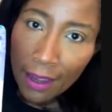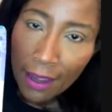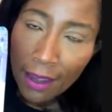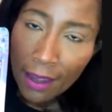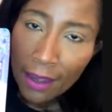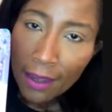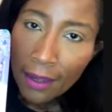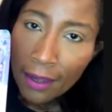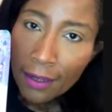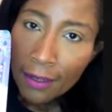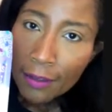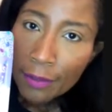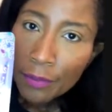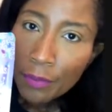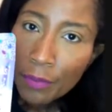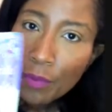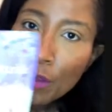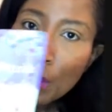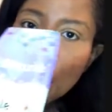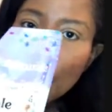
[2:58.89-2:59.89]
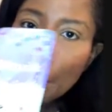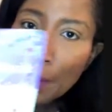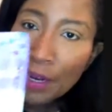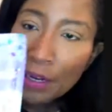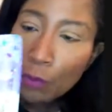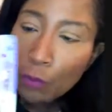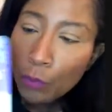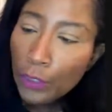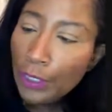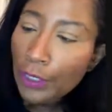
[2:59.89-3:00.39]

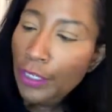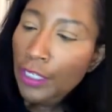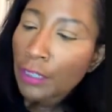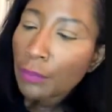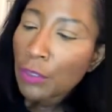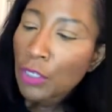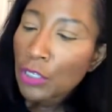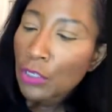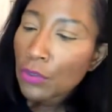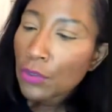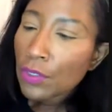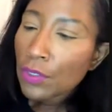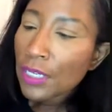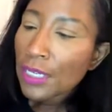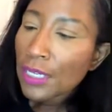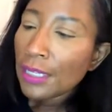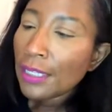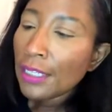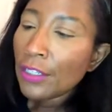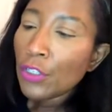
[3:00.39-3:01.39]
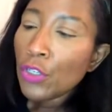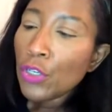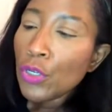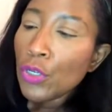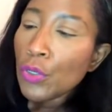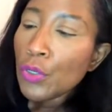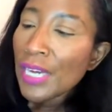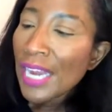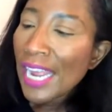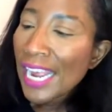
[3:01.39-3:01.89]
but we are going to be using the
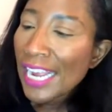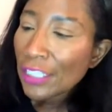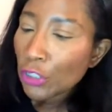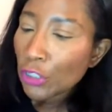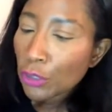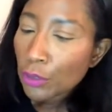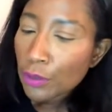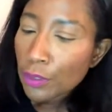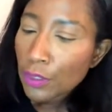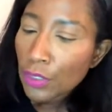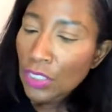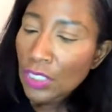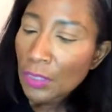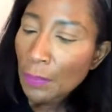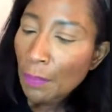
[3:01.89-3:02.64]
New Naturals